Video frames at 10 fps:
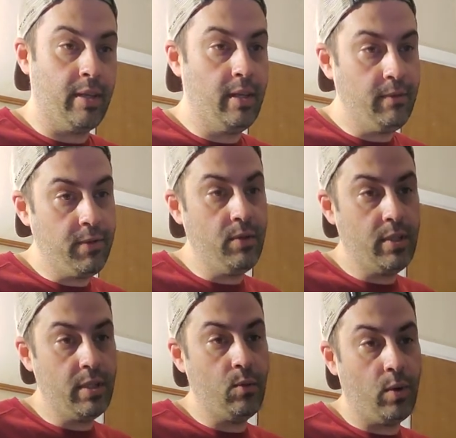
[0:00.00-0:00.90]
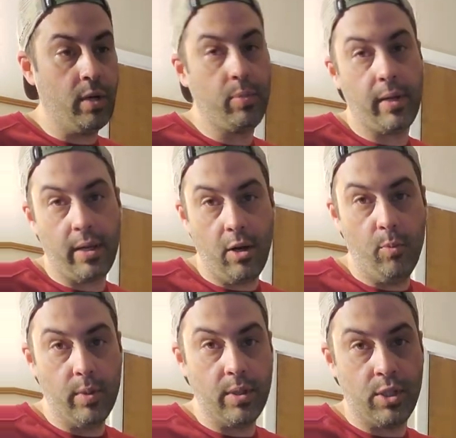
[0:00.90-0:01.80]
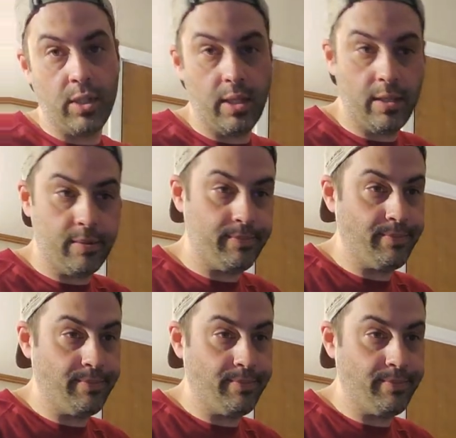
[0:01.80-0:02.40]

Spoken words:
If you did want to play open G, it